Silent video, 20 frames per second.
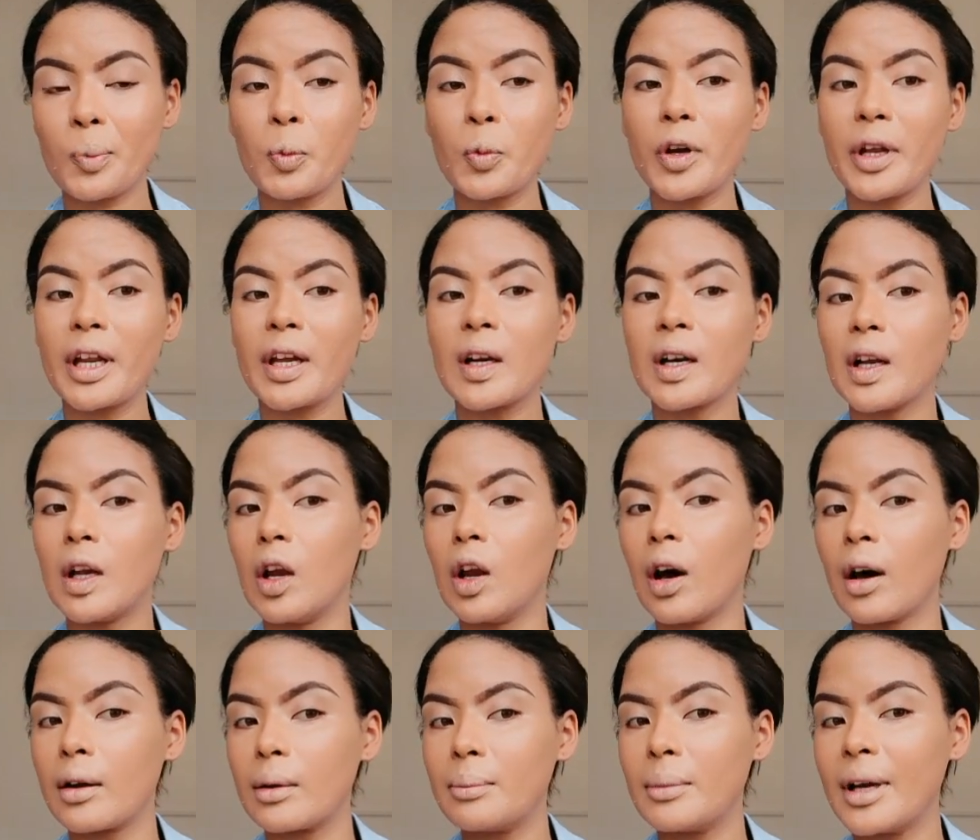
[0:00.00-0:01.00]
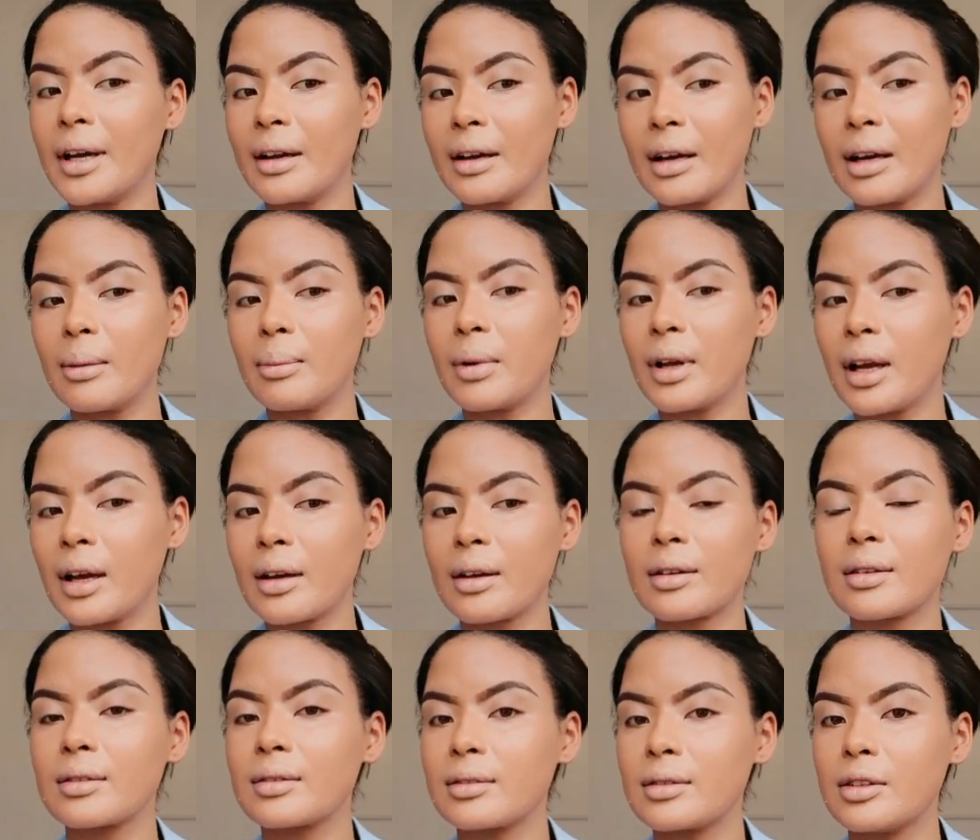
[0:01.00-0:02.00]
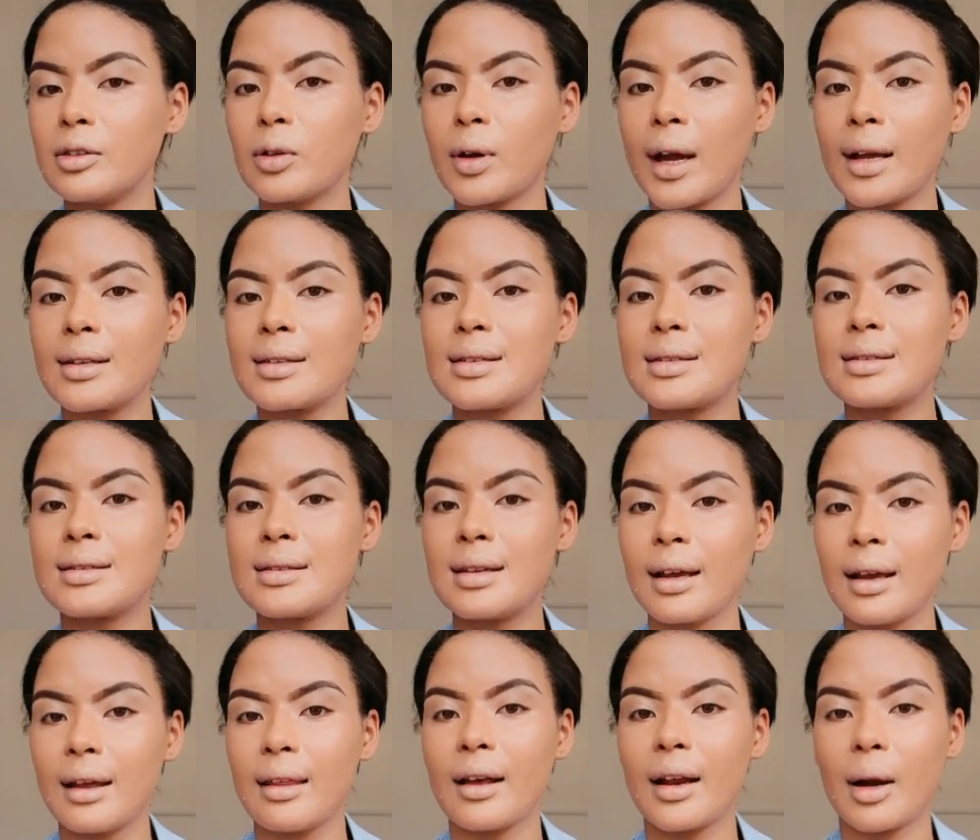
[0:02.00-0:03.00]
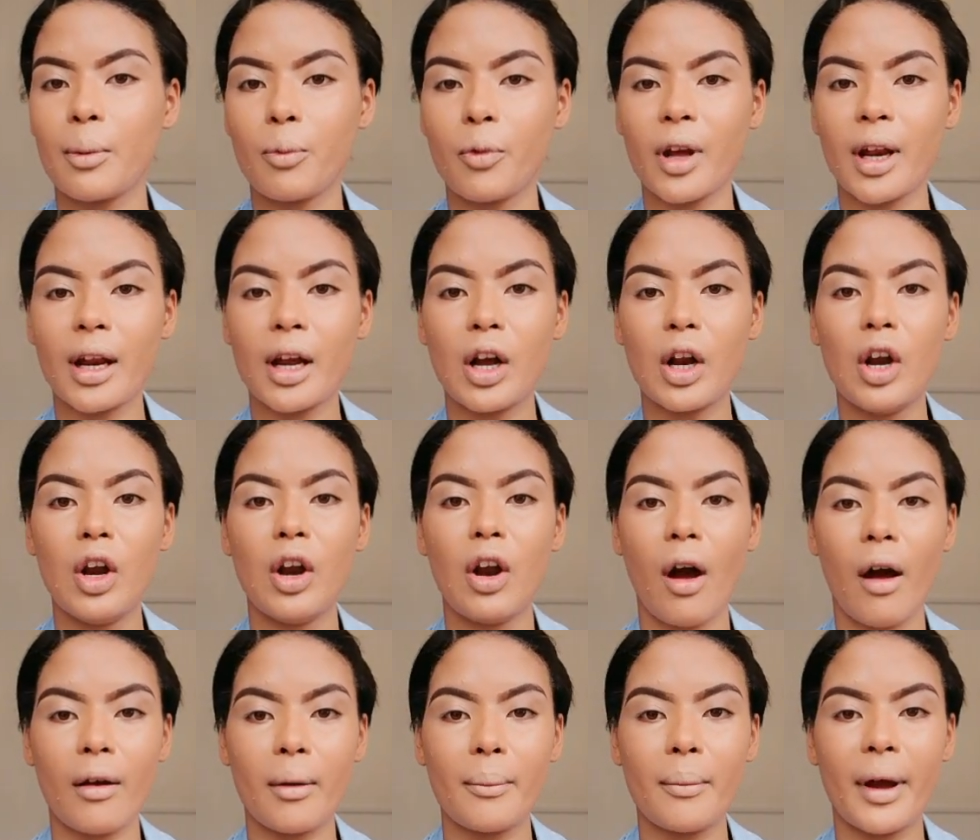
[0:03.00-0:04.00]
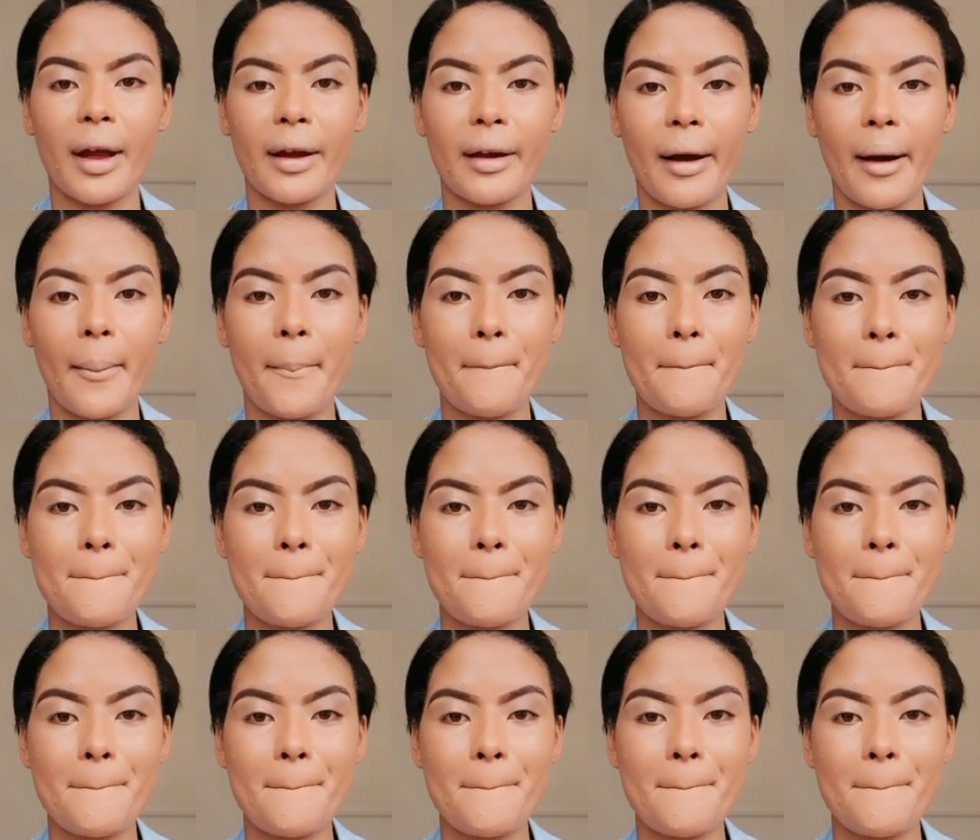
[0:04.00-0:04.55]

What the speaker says: I'm wearing a lot of makeup, like you can see that I'm wearing a lot of makeup.